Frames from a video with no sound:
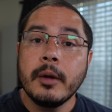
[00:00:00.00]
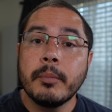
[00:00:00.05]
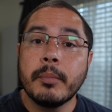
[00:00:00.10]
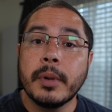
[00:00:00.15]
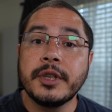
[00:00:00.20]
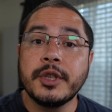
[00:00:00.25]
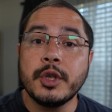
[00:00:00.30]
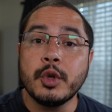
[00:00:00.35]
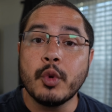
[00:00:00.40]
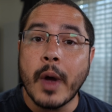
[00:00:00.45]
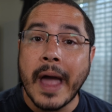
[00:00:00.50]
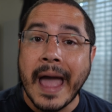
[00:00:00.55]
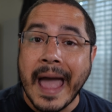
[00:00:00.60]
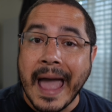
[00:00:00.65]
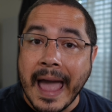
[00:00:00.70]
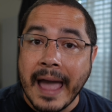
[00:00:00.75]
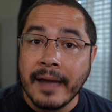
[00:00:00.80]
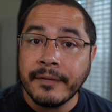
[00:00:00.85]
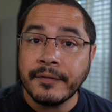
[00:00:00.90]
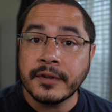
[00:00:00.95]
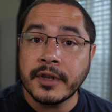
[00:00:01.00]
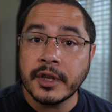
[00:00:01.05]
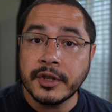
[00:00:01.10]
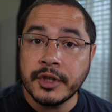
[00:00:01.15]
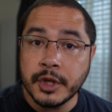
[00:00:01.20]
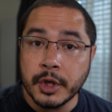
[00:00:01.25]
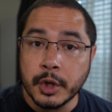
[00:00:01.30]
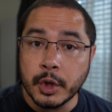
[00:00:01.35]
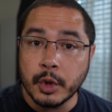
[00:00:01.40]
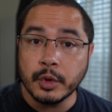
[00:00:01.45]
but you have to
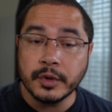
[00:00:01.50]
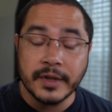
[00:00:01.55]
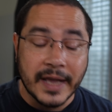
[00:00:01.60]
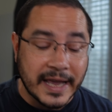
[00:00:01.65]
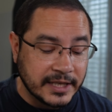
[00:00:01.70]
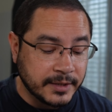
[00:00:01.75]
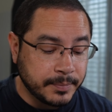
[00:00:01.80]
choose a